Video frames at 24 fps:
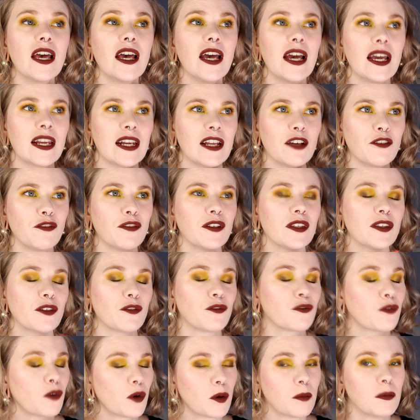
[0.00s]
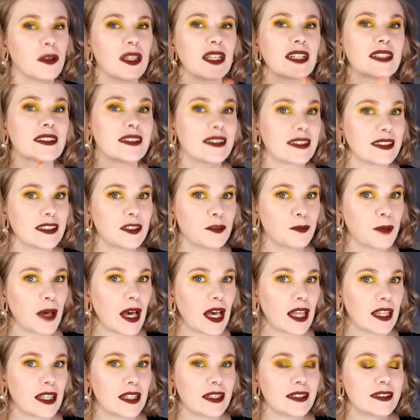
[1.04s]
And I think the formula in this
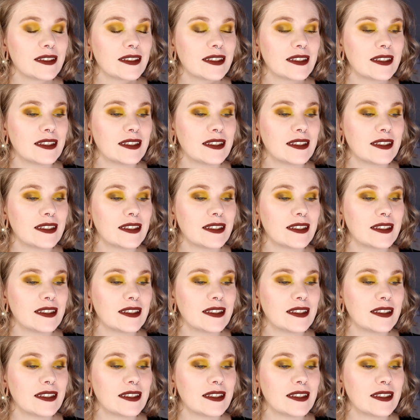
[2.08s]
palette